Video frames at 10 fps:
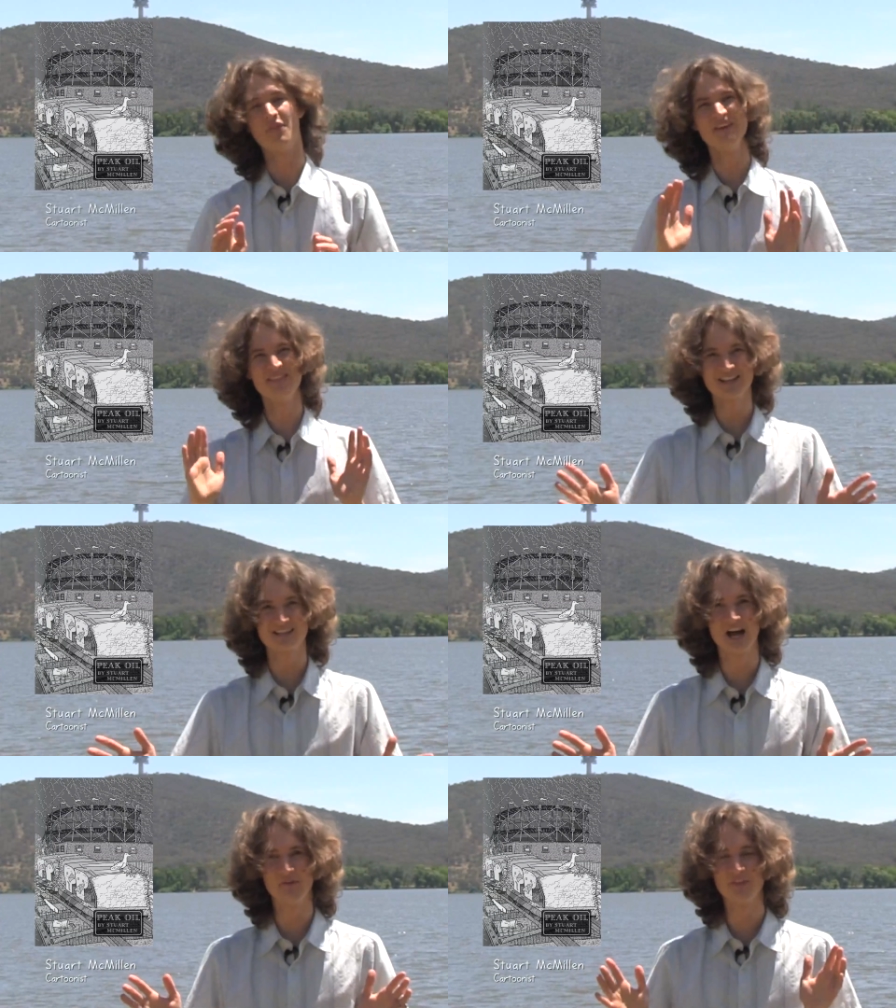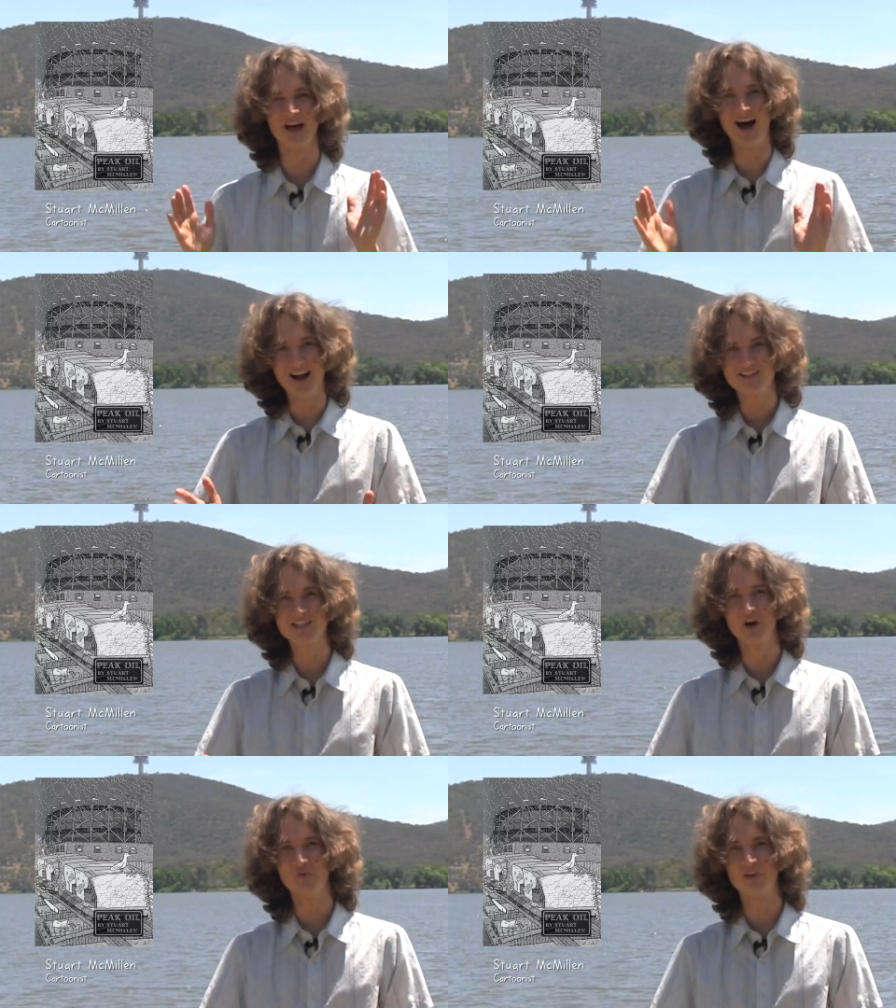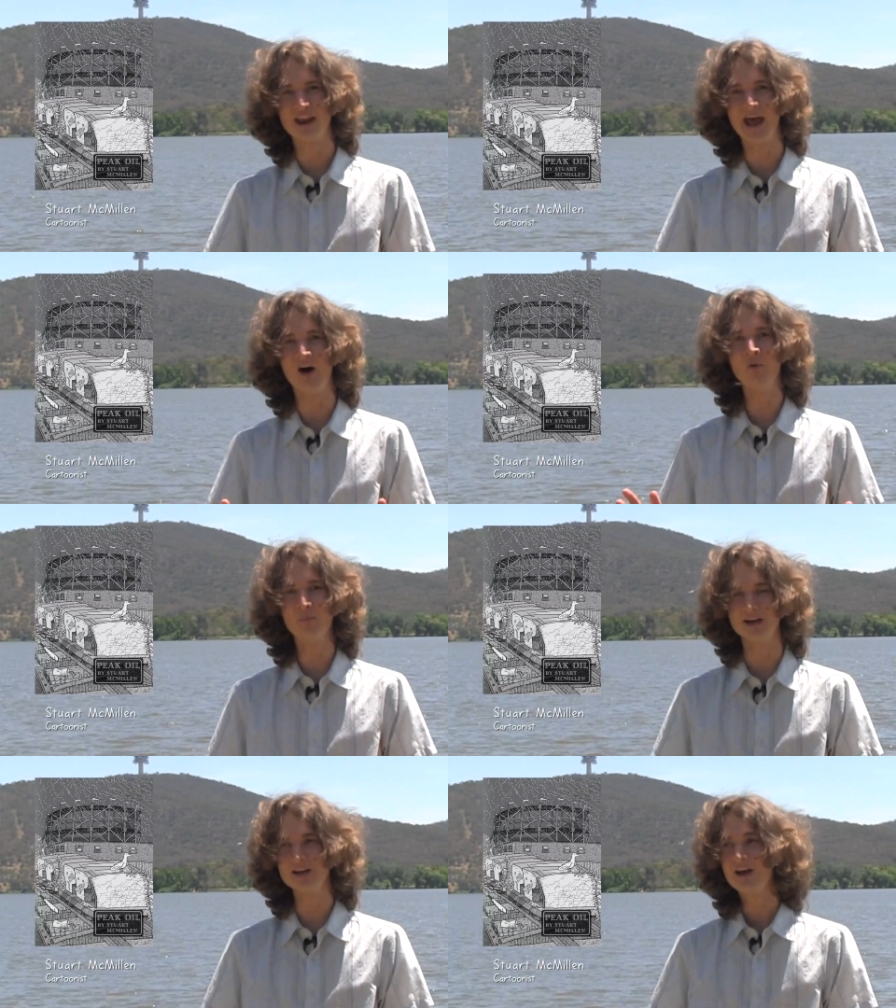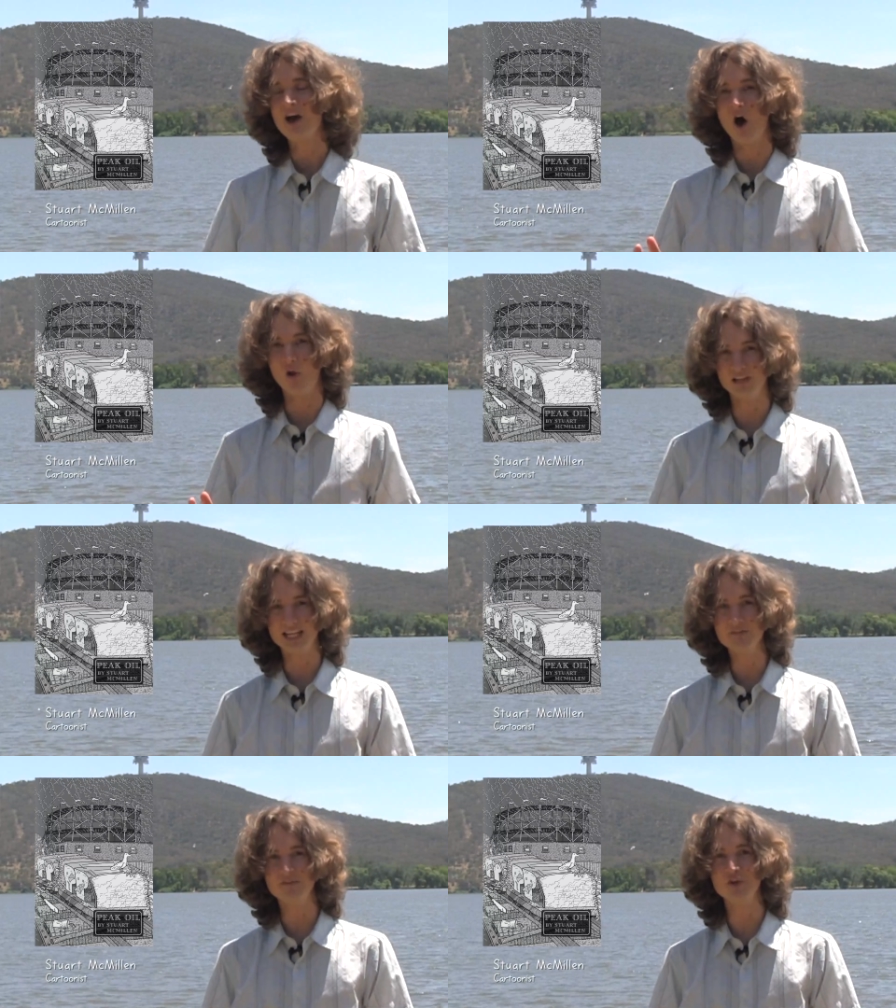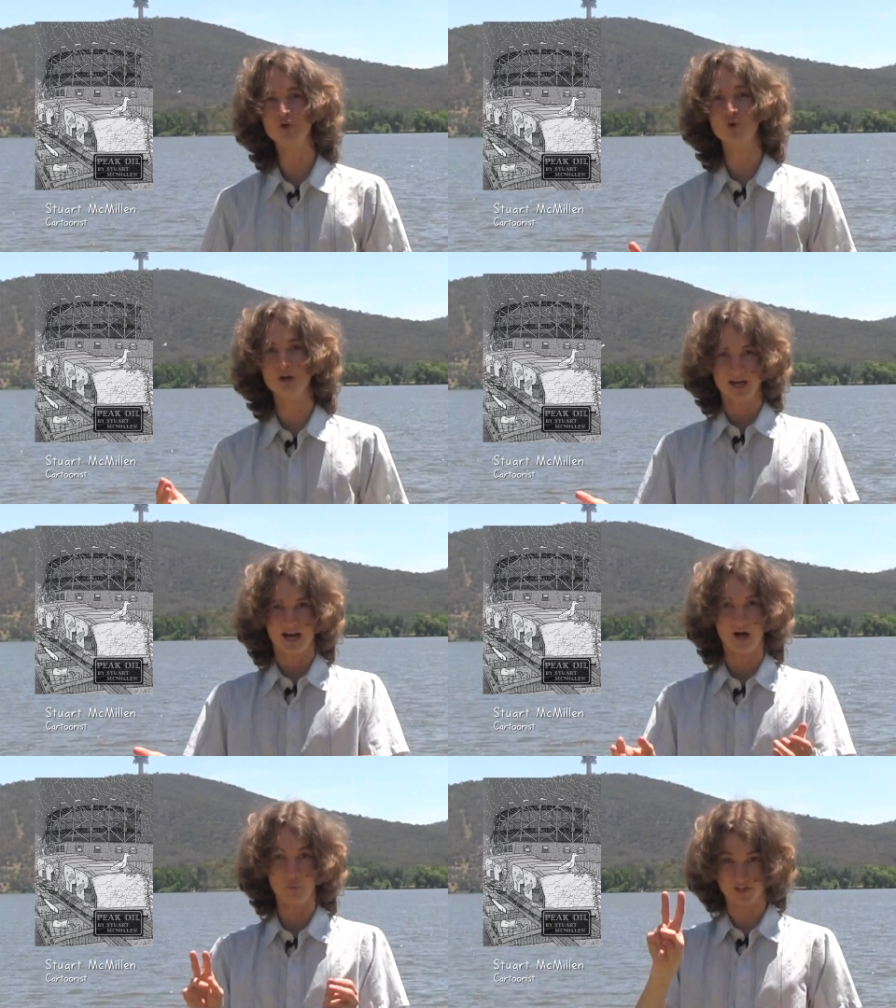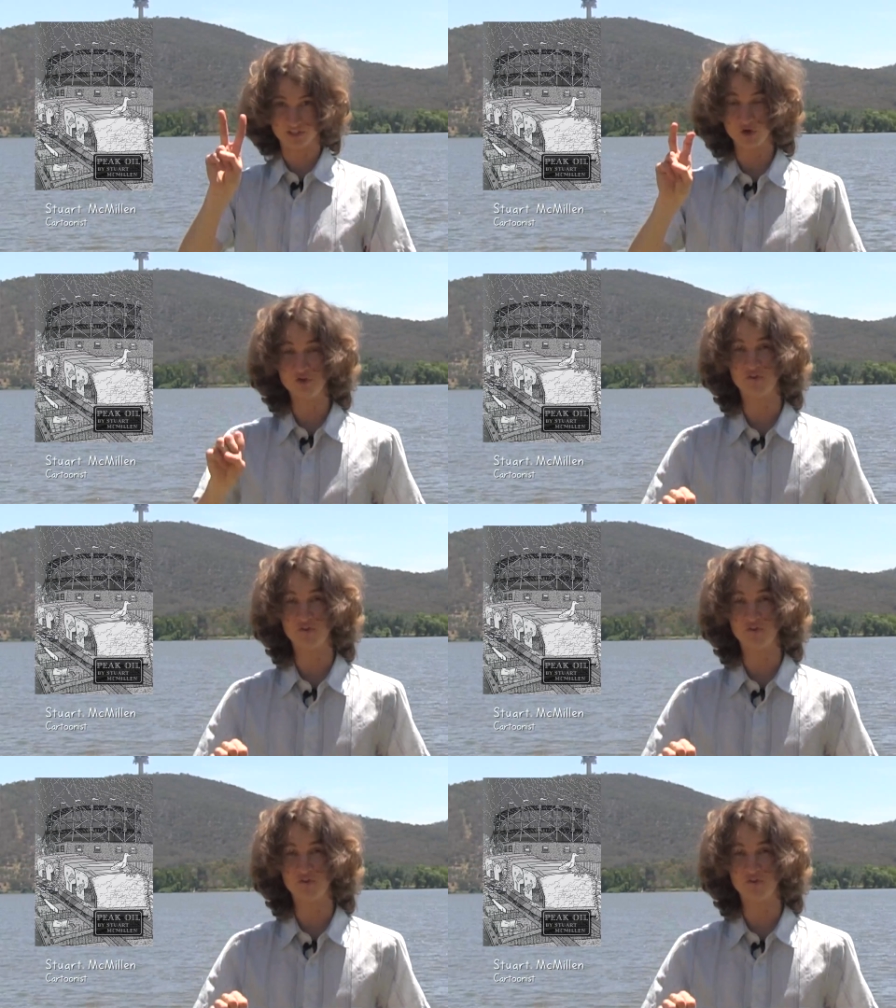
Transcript: I think that's enough of the hard sell for now, but I'll leave you with 2